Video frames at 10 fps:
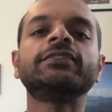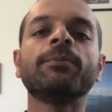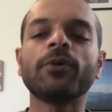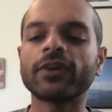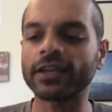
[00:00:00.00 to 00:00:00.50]
the
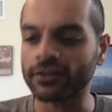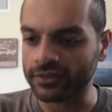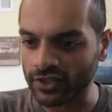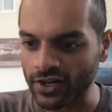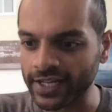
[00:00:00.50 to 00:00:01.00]
book in
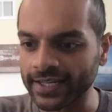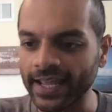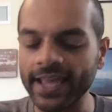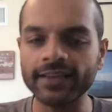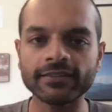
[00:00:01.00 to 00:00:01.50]
30
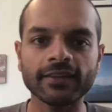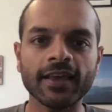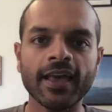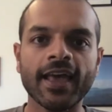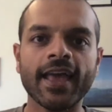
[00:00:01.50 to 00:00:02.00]
days.
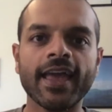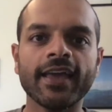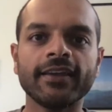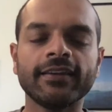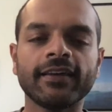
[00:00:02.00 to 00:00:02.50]

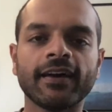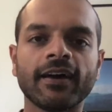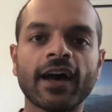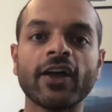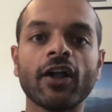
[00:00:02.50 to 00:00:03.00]
And
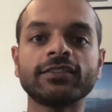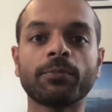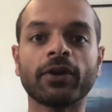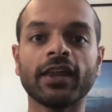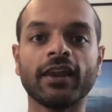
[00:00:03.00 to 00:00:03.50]
I also
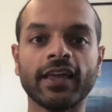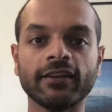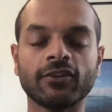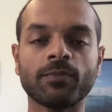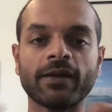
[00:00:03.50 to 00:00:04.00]
put a
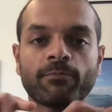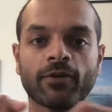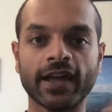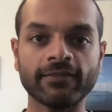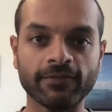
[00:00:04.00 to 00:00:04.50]
link to my
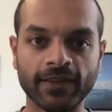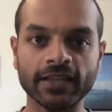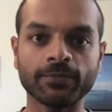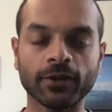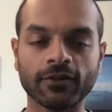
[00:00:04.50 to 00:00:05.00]
private
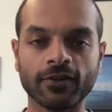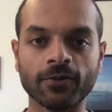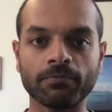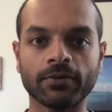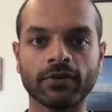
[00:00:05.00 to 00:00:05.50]
Facebook
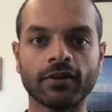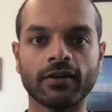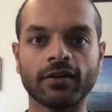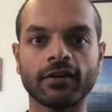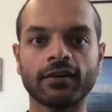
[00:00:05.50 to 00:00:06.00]
group
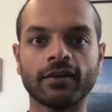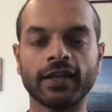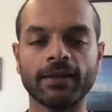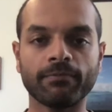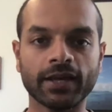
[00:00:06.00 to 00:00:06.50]

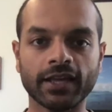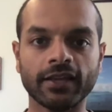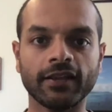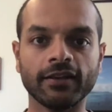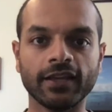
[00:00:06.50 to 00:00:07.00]
in
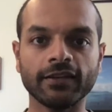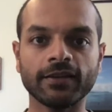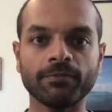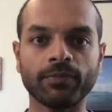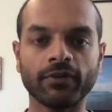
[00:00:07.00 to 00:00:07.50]
my
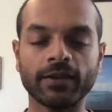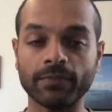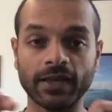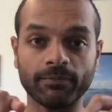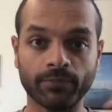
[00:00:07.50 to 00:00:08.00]
LinkedIn in
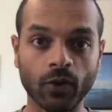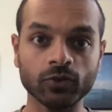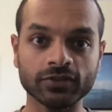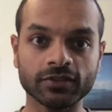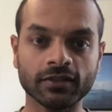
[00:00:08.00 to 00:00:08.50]
my
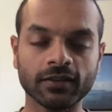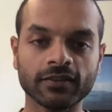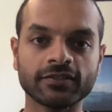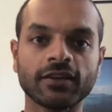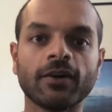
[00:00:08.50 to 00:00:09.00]
post.
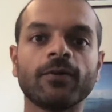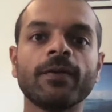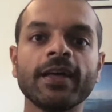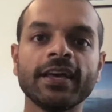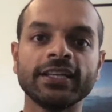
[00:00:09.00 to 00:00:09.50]
So
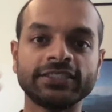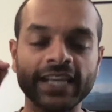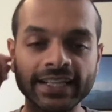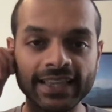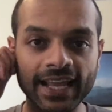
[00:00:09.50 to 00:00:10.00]

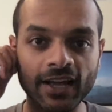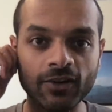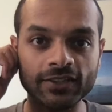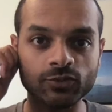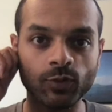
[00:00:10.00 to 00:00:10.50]
check that out
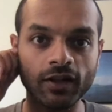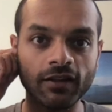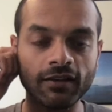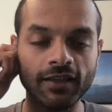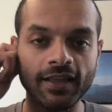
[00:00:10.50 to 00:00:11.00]
as well,